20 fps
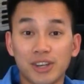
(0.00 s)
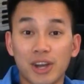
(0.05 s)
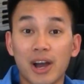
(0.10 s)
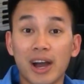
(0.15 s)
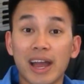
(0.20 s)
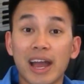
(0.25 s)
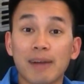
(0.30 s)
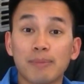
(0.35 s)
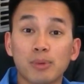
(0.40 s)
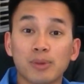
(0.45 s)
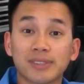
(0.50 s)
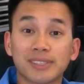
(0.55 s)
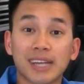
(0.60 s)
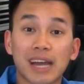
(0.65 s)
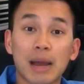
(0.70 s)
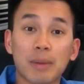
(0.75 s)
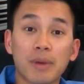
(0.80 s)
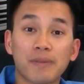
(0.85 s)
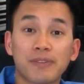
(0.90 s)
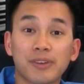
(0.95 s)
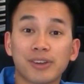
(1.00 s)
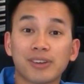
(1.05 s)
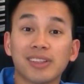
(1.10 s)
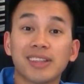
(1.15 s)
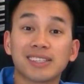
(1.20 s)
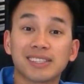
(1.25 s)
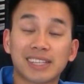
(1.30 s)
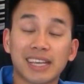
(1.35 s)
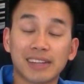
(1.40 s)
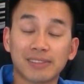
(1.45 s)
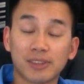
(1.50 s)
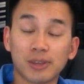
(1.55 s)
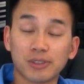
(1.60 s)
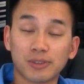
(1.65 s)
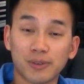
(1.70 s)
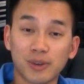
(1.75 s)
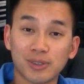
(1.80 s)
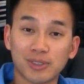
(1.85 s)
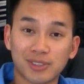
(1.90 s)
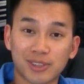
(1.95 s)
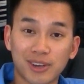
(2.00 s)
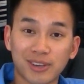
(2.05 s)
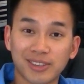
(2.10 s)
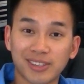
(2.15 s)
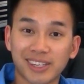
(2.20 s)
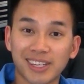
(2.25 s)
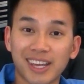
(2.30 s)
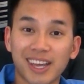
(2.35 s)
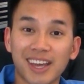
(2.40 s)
So now I have more time, I figured let's get those votes started